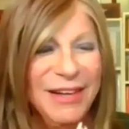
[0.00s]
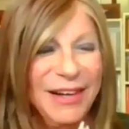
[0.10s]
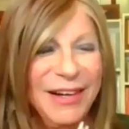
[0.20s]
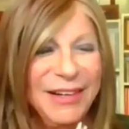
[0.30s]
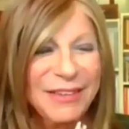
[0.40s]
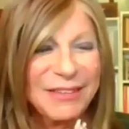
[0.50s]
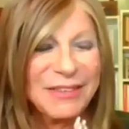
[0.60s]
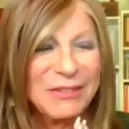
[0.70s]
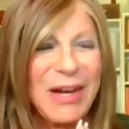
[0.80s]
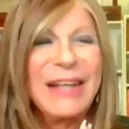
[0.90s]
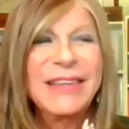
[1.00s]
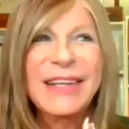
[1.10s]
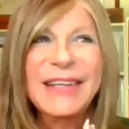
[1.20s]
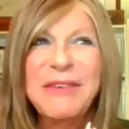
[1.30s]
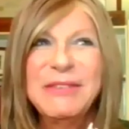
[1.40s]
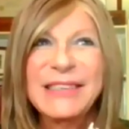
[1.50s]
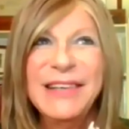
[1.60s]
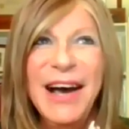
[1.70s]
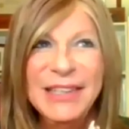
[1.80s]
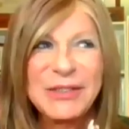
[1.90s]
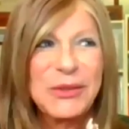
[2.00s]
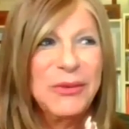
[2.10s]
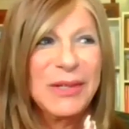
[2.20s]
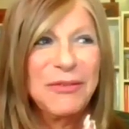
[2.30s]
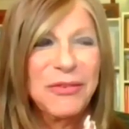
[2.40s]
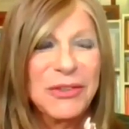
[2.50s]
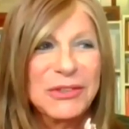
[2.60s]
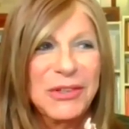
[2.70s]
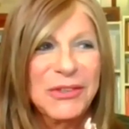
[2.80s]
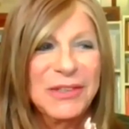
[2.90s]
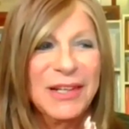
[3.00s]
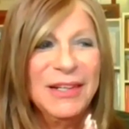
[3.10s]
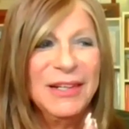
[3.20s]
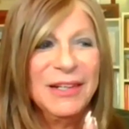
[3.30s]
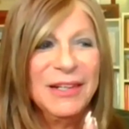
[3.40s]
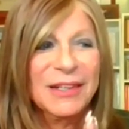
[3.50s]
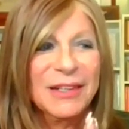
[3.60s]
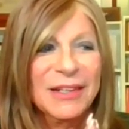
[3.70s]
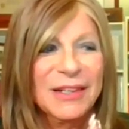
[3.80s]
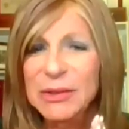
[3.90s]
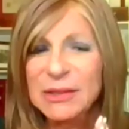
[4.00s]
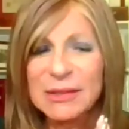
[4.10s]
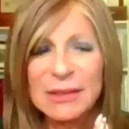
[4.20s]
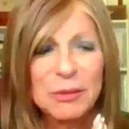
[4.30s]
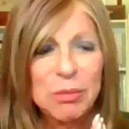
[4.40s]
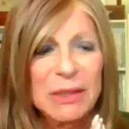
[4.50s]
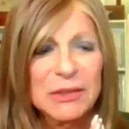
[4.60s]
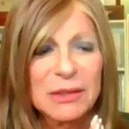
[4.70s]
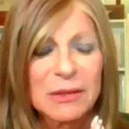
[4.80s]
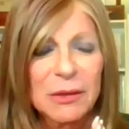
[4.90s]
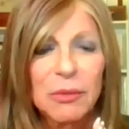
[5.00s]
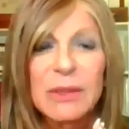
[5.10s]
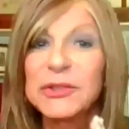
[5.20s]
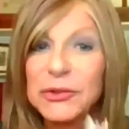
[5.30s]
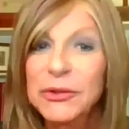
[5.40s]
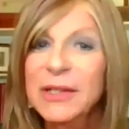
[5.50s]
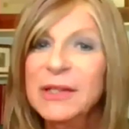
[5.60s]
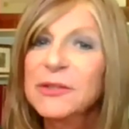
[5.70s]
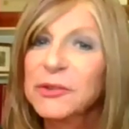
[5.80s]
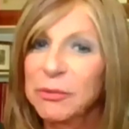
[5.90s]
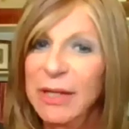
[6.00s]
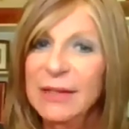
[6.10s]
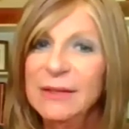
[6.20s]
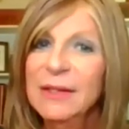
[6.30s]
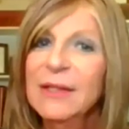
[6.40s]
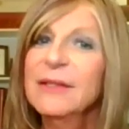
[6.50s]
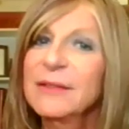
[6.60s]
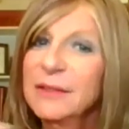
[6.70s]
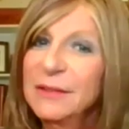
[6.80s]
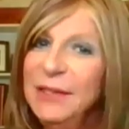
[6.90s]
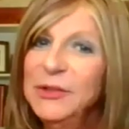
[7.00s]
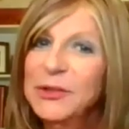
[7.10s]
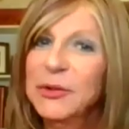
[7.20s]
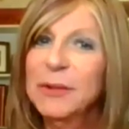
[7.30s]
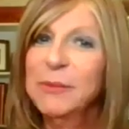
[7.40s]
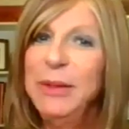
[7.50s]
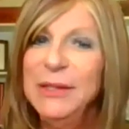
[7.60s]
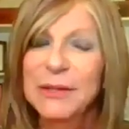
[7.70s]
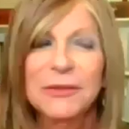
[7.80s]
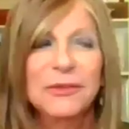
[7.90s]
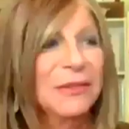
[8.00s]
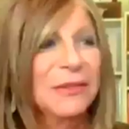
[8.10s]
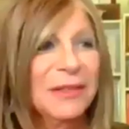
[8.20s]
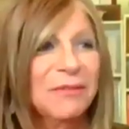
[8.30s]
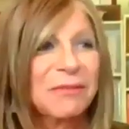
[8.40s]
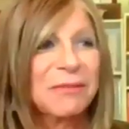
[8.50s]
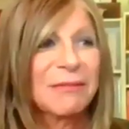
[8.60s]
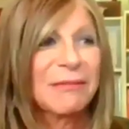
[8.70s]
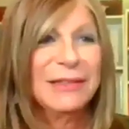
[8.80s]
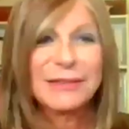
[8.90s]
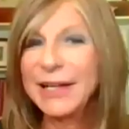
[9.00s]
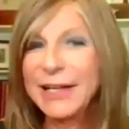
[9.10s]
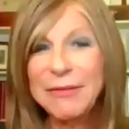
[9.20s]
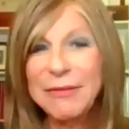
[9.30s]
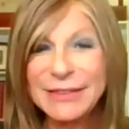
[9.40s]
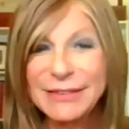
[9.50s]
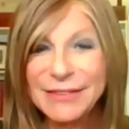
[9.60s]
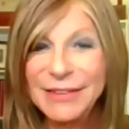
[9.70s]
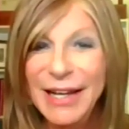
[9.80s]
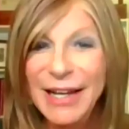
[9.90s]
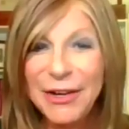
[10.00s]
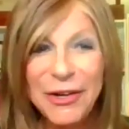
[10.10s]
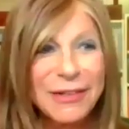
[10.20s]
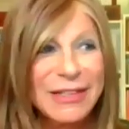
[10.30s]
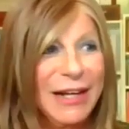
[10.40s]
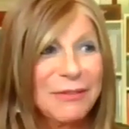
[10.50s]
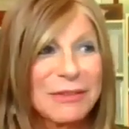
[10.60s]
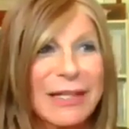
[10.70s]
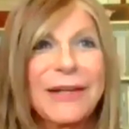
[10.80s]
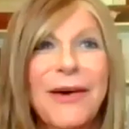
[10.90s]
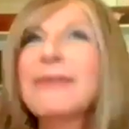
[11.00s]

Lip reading: I think I was in high school when I first heard the Buddhist expression, when the student is ready, the teacher appears. And it's like ever since the day I heard that, it was like, oh